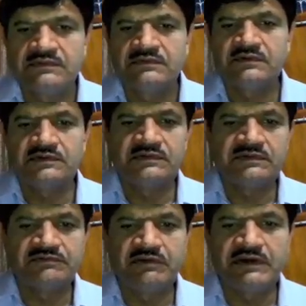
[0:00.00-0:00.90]
then the
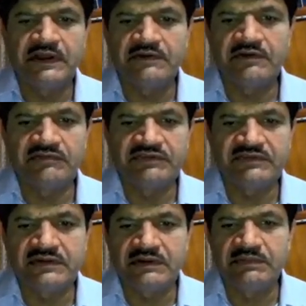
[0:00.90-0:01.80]
flood hydrograph is
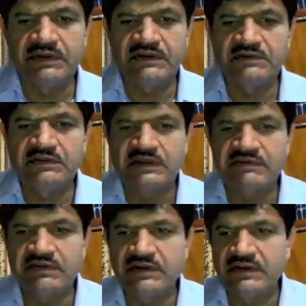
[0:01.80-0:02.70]
coming into the
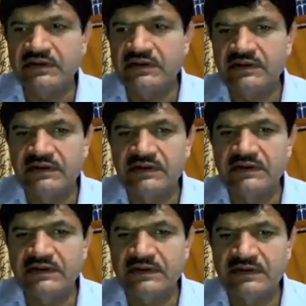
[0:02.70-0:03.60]
river
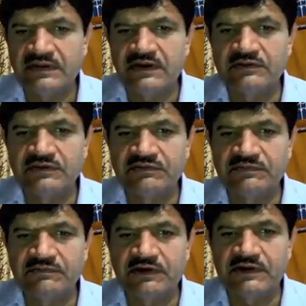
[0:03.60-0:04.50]
and how the
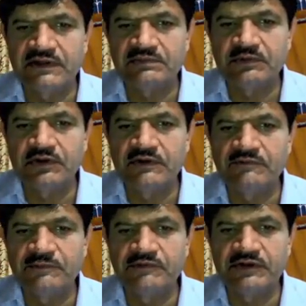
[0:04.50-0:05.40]
water is
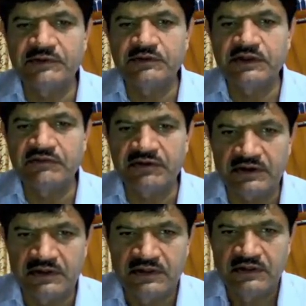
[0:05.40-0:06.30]
moving into the river.
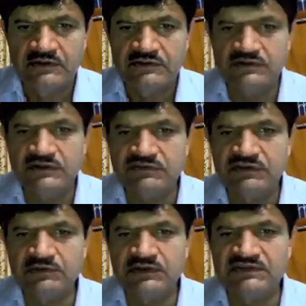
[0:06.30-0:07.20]
So this way
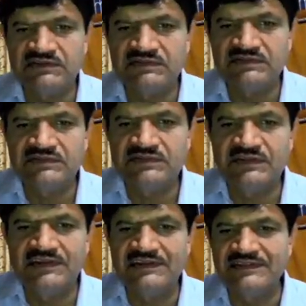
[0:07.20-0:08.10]
you can
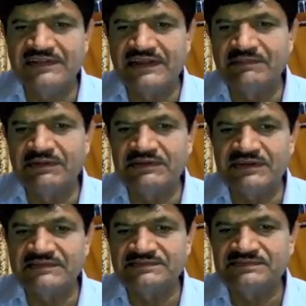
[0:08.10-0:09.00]
see the
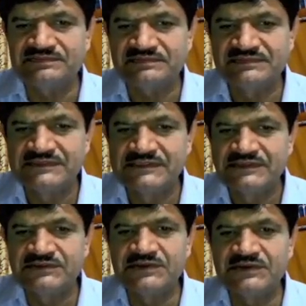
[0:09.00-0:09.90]
animation.
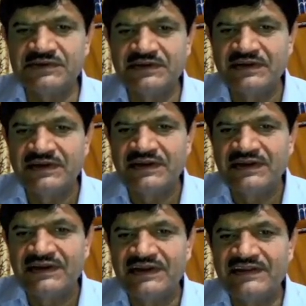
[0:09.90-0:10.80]
So
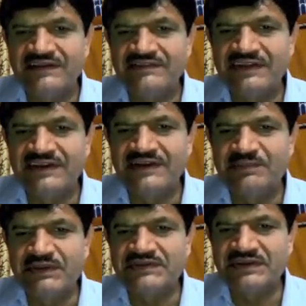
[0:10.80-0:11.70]
it gives the real
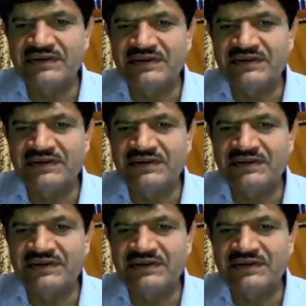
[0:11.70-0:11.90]
picture